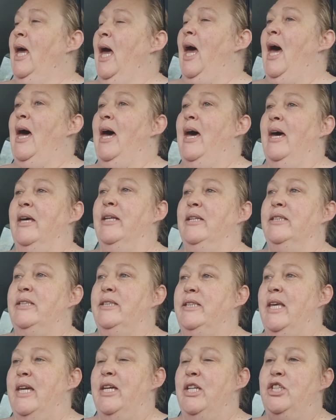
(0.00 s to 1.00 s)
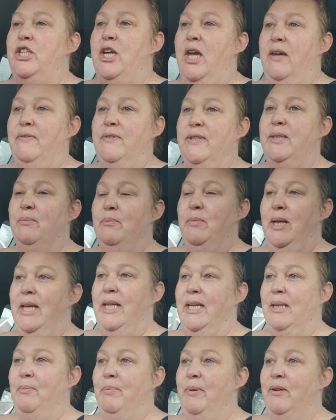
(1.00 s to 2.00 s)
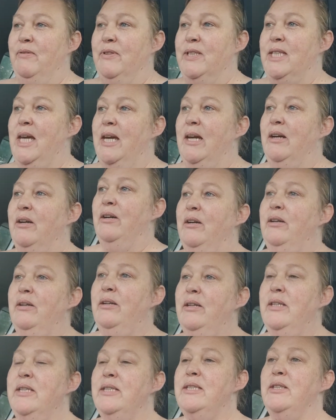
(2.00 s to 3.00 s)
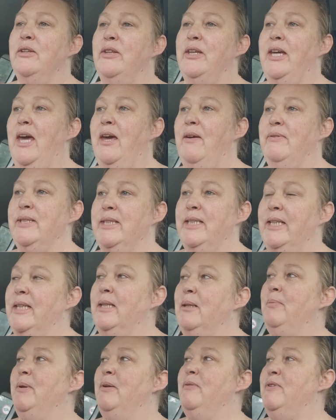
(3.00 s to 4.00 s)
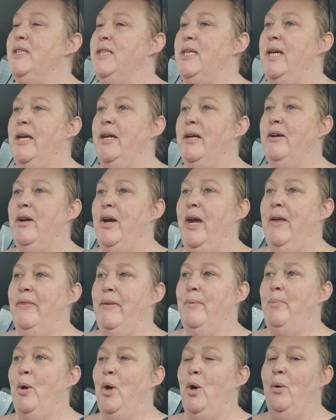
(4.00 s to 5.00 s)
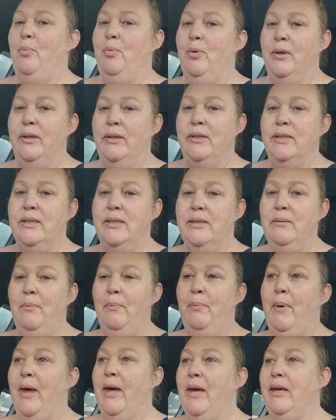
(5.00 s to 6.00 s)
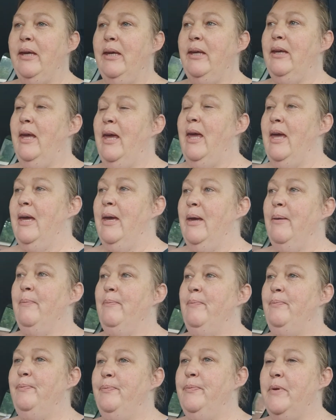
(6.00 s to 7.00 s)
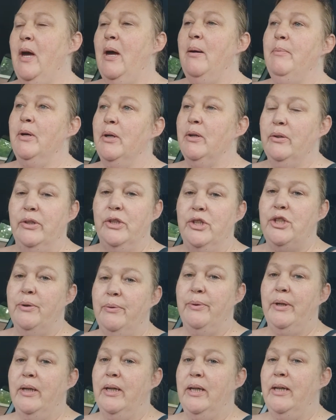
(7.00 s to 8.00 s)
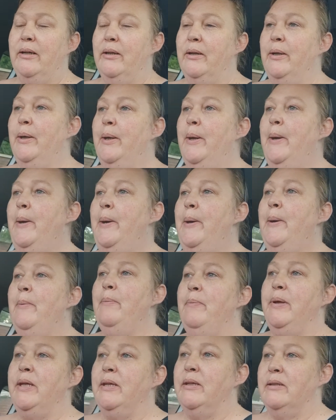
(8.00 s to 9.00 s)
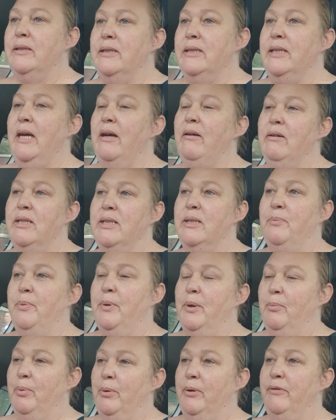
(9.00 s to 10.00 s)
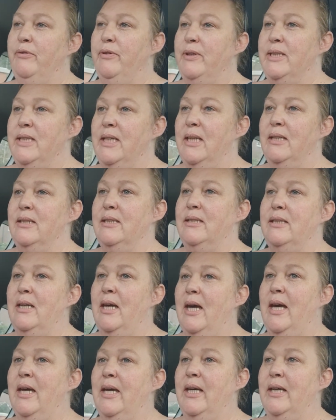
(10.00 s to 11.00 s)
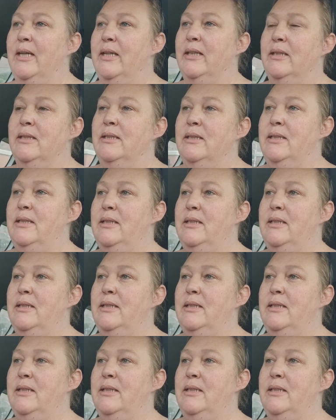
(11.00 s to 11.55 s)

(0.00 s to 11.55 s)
and they shaved a little bit of his hair. So they gave us a little bit of his hair and the paw print back. I'm not going to show it on here because Kerry's up in her boyfriend's house and